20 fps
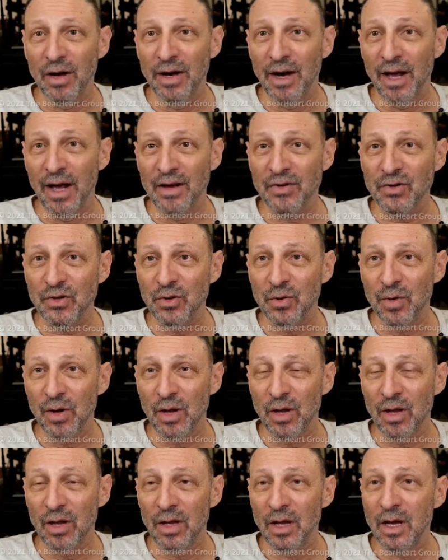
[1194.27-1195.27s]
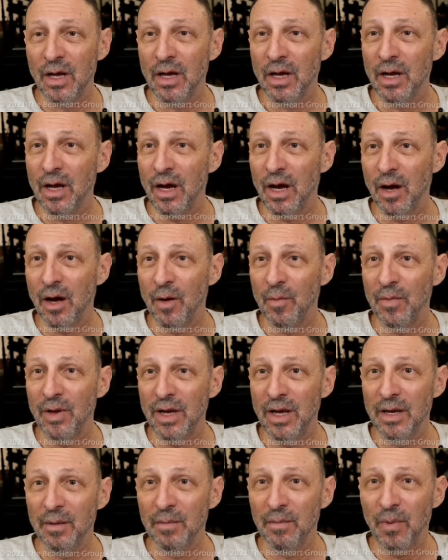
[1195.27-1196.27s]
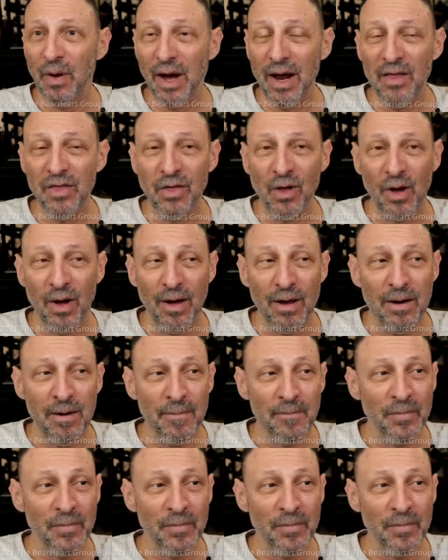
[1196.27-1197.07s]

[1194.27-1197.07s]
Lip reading: SQL in Python.